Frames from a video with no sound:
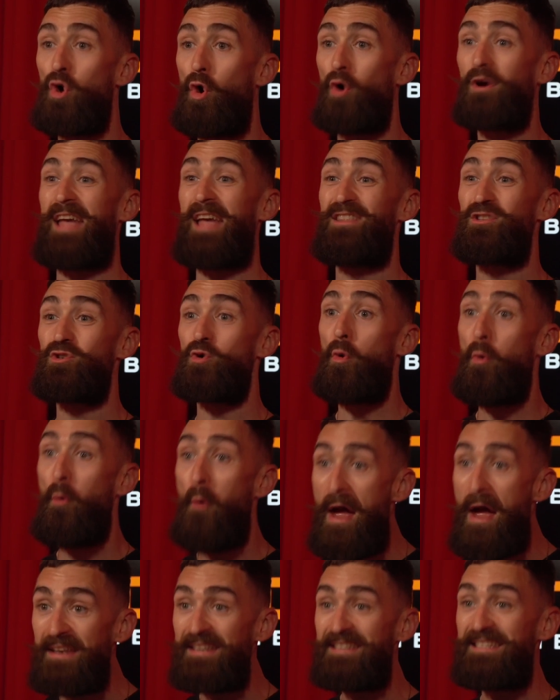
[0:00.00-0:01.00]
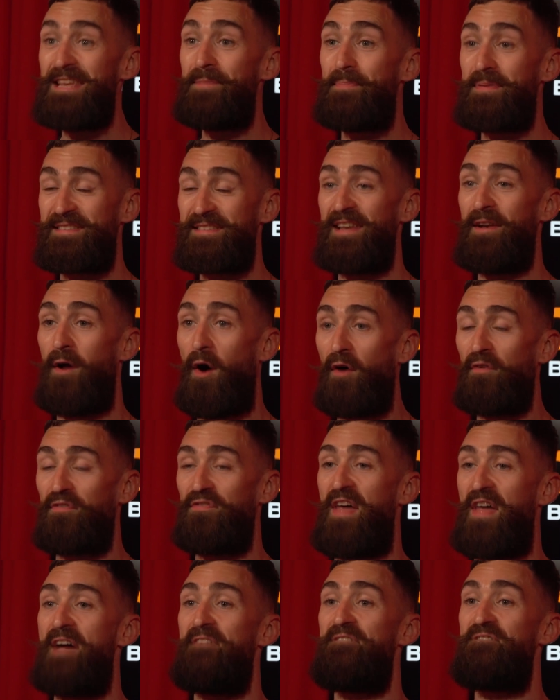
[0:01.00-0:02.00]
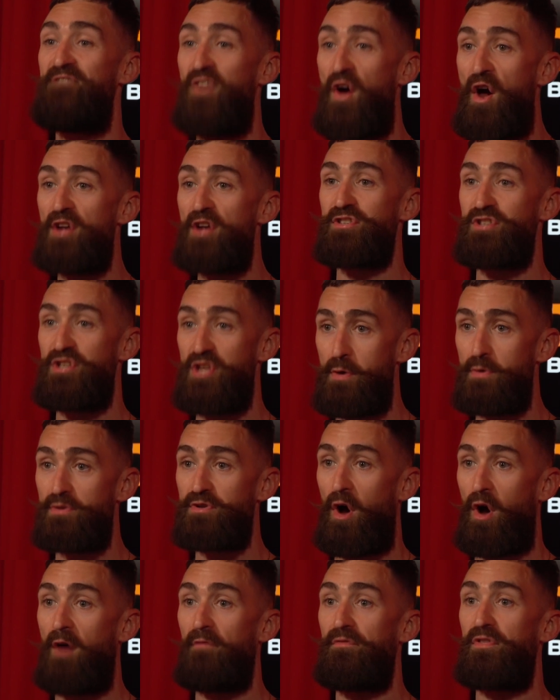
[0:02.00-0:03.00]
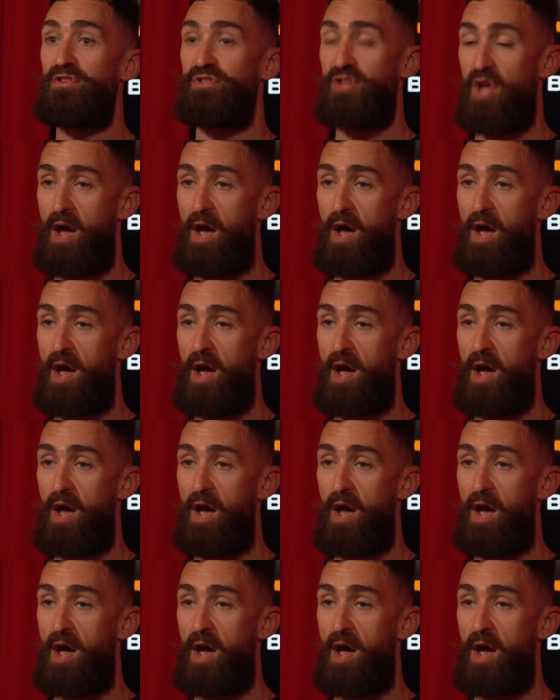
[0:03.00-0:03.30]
show get 20% off their first use of the